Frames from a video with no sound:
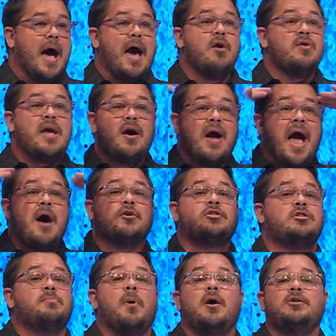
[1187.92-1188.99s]
I don't care how
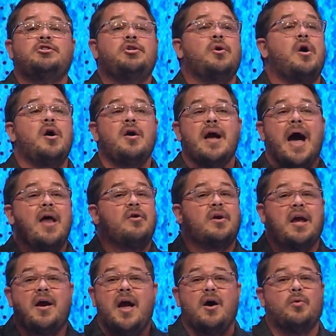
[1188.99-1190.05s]
smart you are. I don't
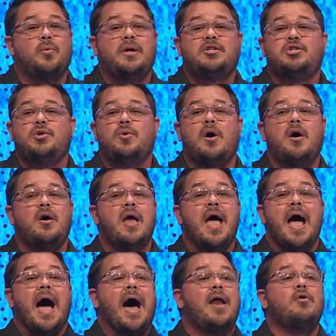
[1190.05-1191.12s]
care how rich you are.
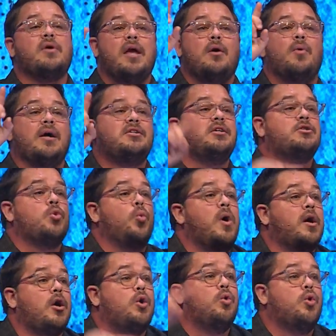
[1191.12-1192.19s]
I don't care, watch this,
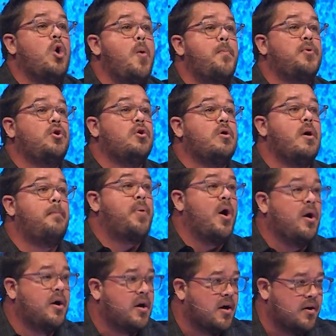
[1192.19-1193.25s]
what group you're a
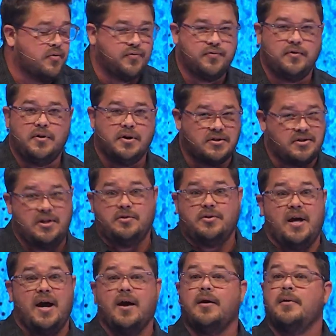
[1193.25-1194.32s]
part of, you still
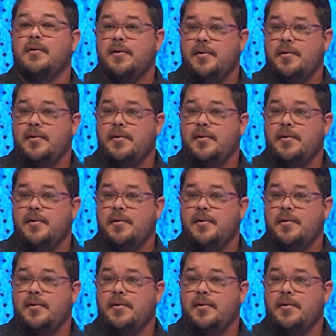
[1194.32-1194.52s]
die.